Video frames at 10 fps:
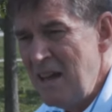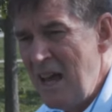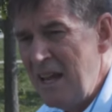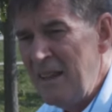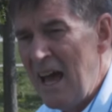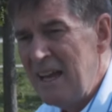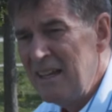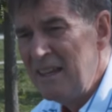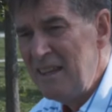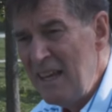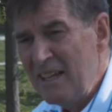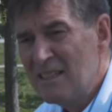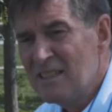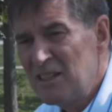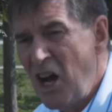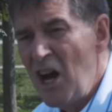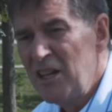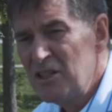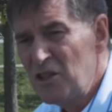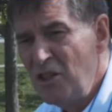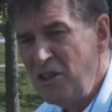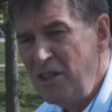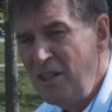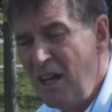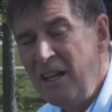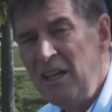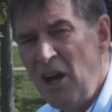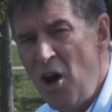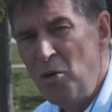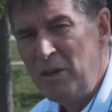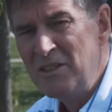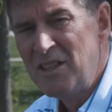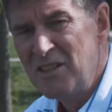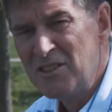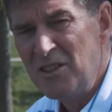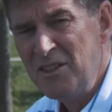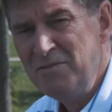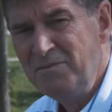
and that this God is good, and He always does good.